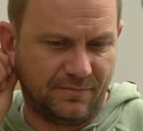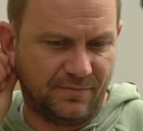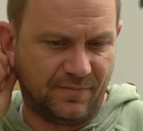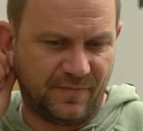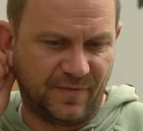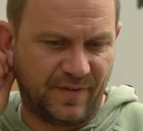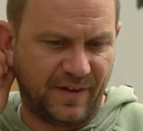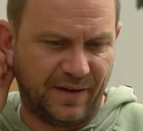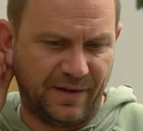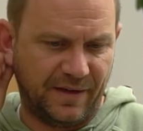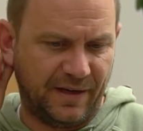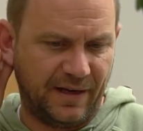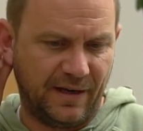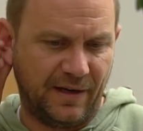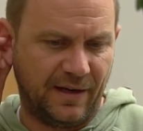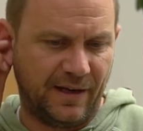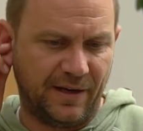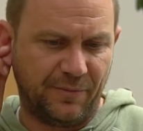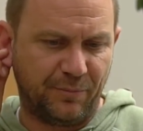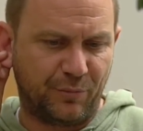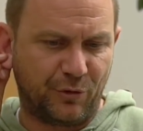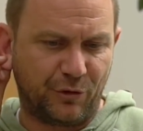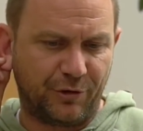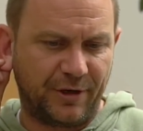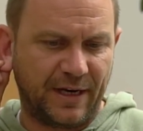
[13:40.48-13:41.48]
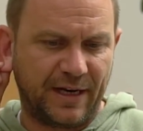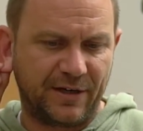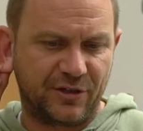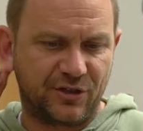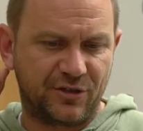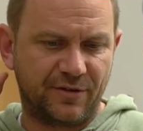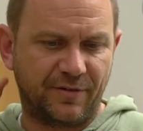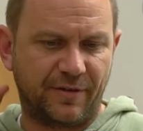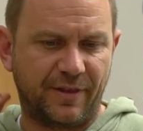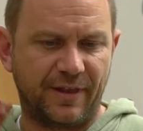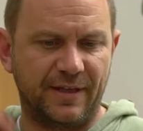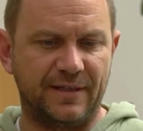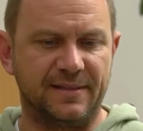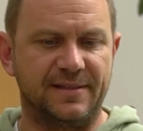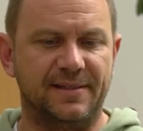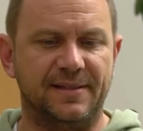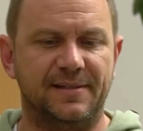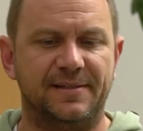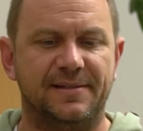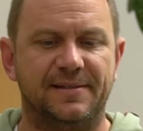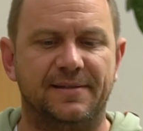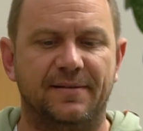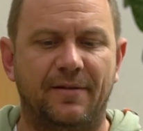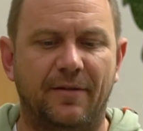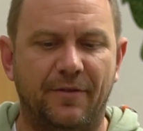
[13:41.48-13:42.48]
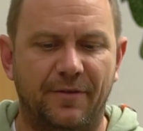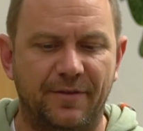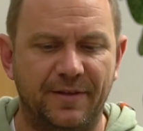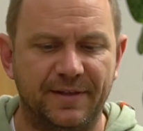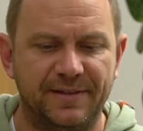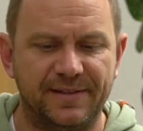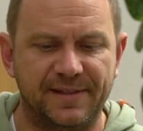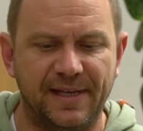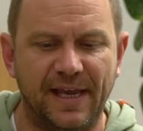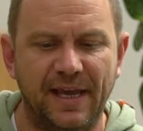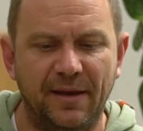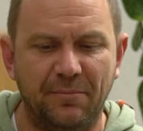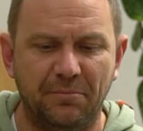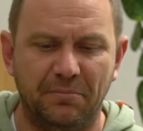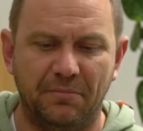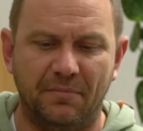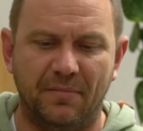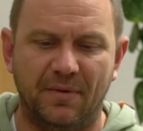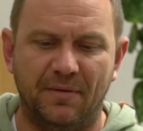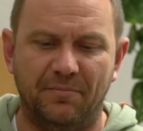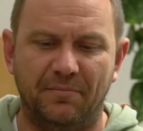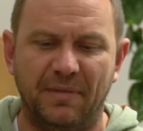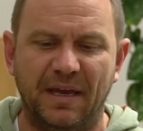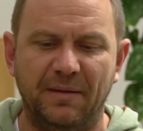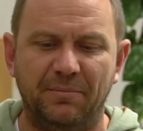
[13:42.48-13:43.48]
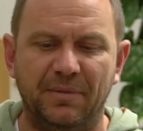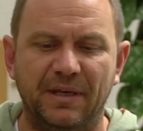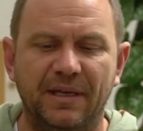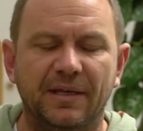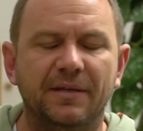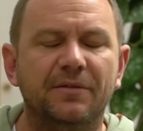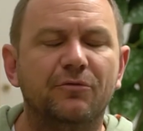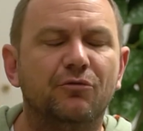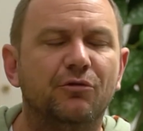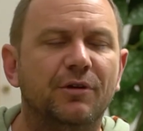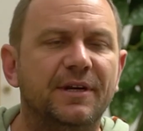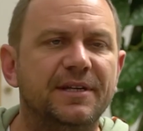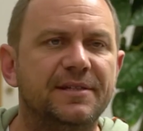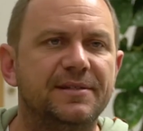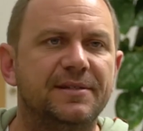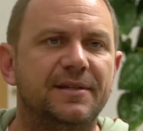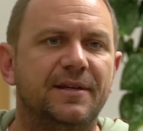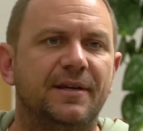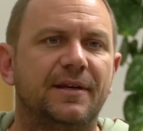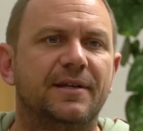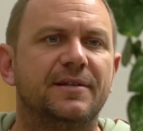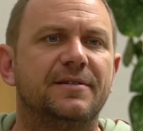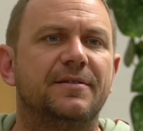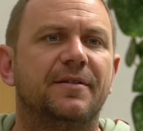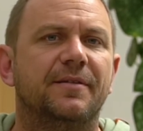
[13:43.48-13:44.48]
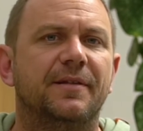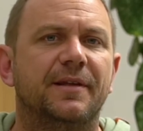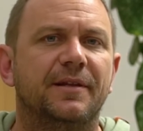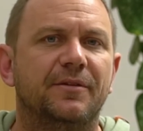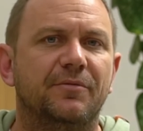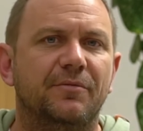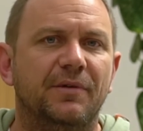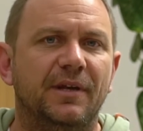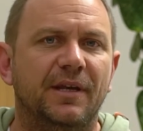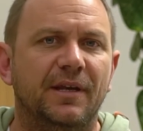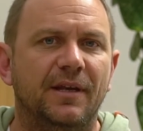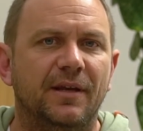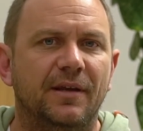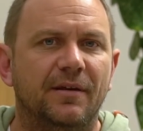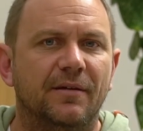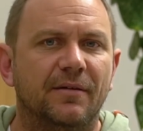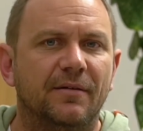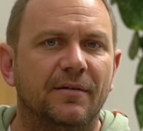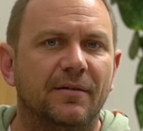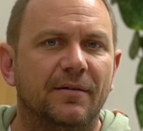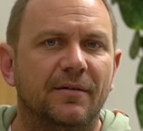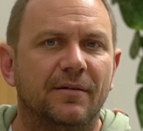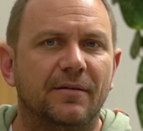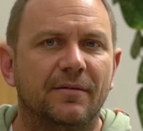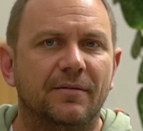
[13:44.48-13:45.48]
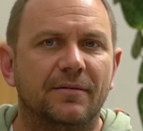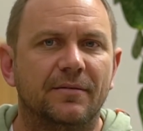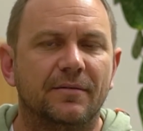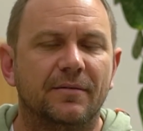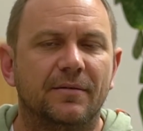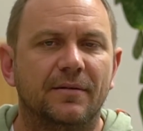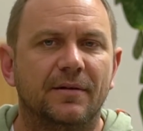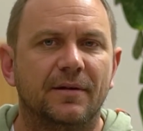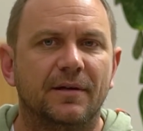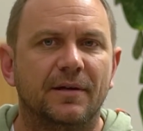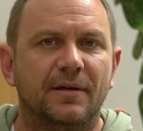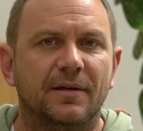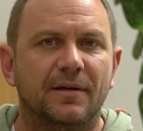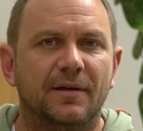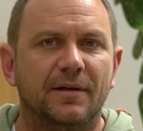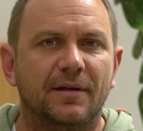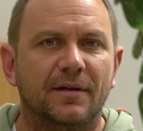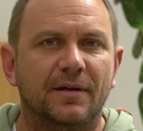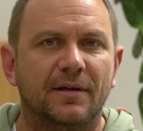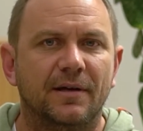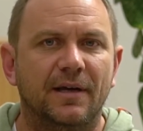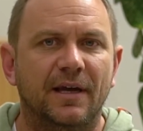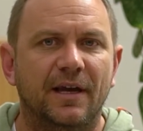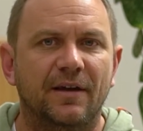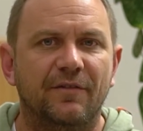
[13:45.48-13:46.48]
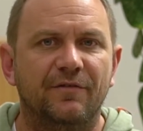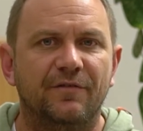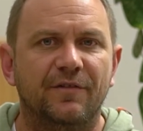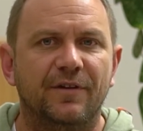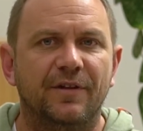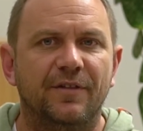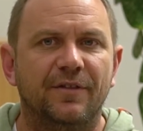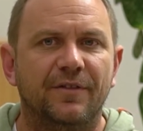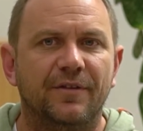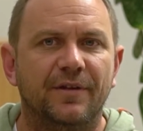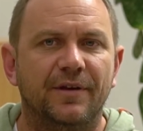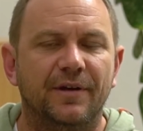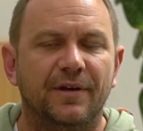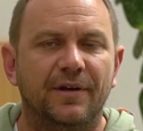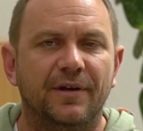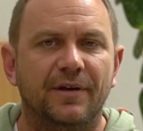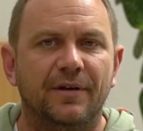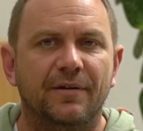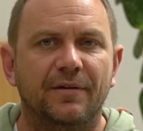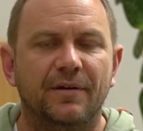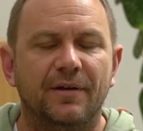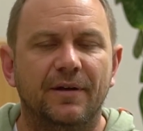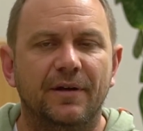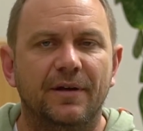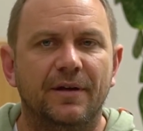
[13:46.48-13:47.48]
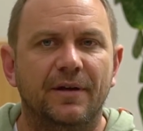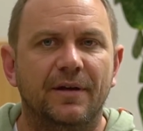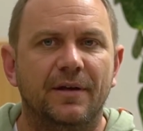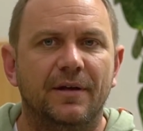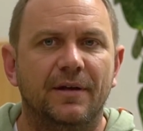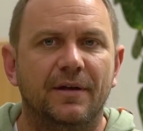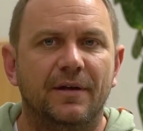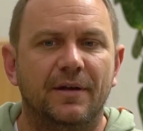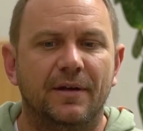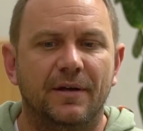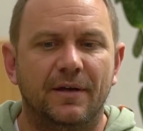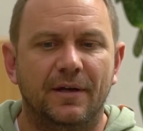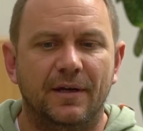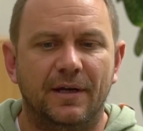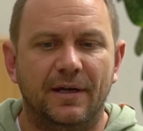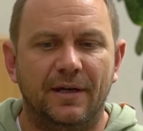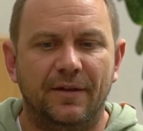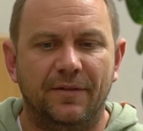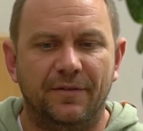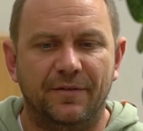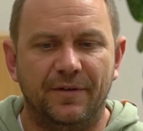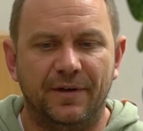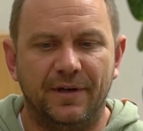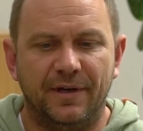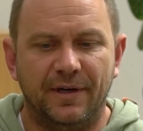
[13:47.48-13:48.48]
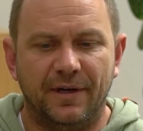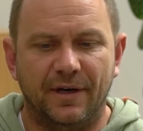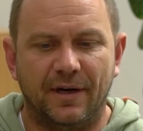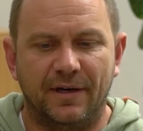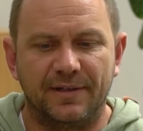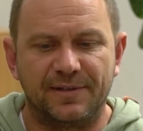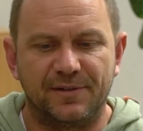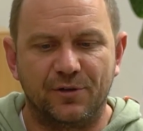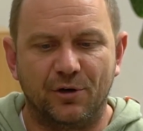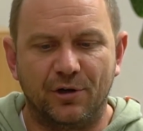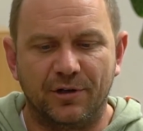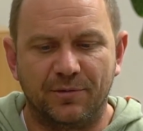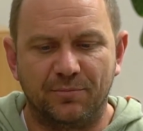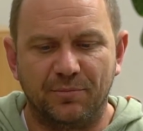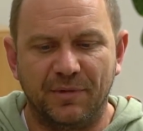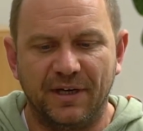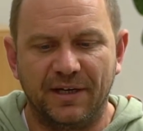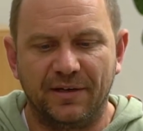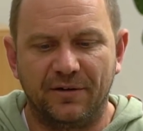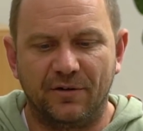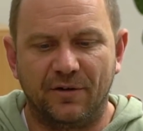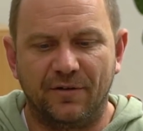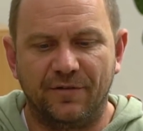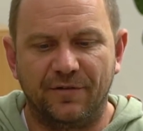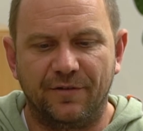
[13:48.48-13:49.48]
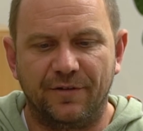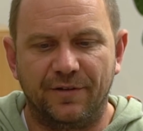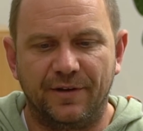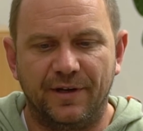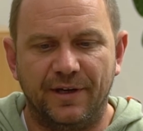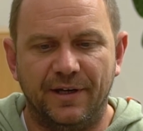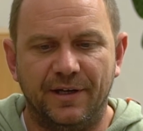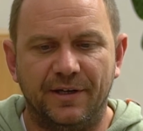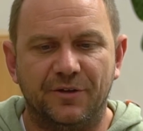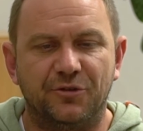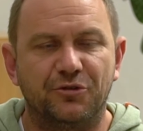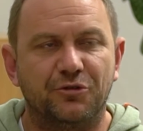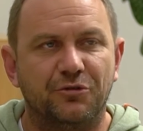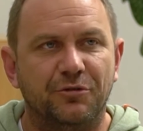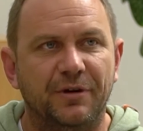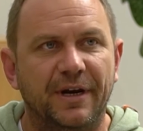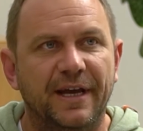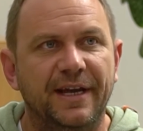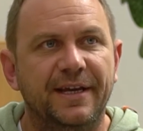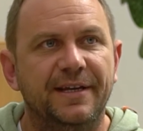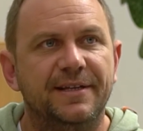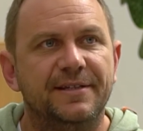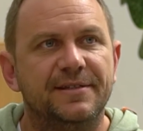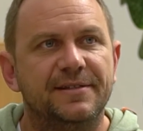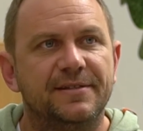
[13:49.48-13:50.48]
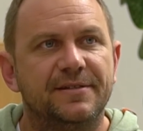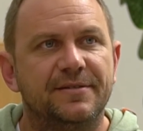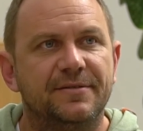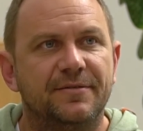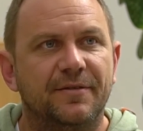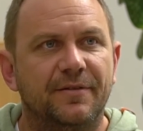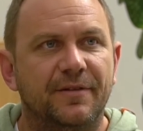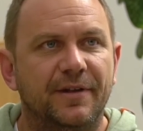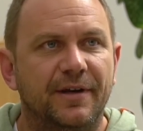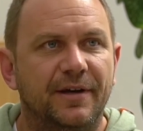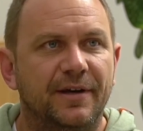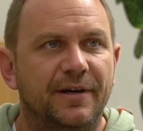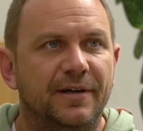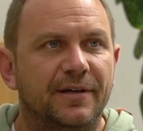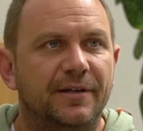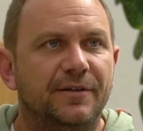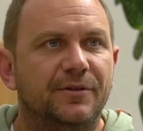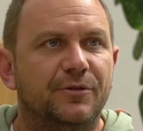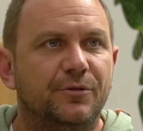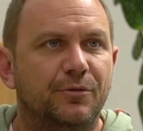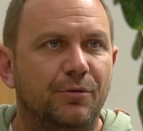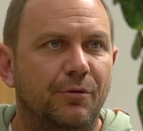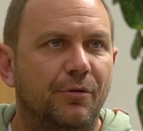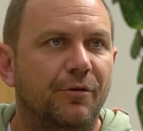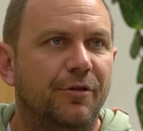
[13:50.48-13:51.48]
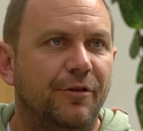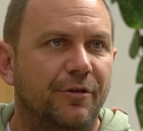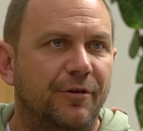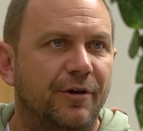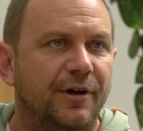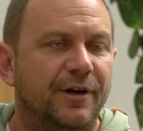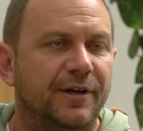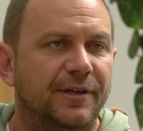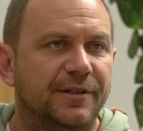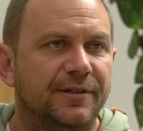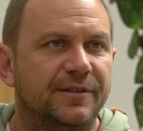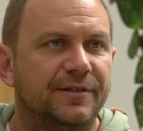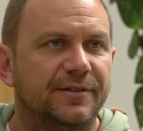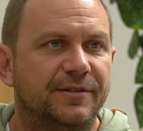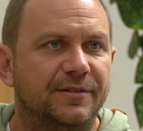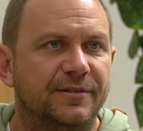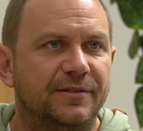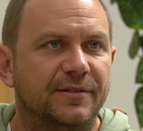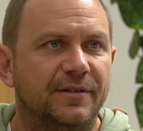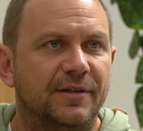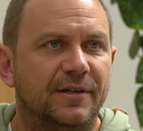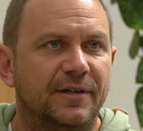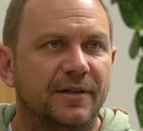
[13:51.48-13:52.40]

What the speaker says: Daniel, in production versus the same. Maybe interesting is that we have in the assortment of the trays, there are 2/3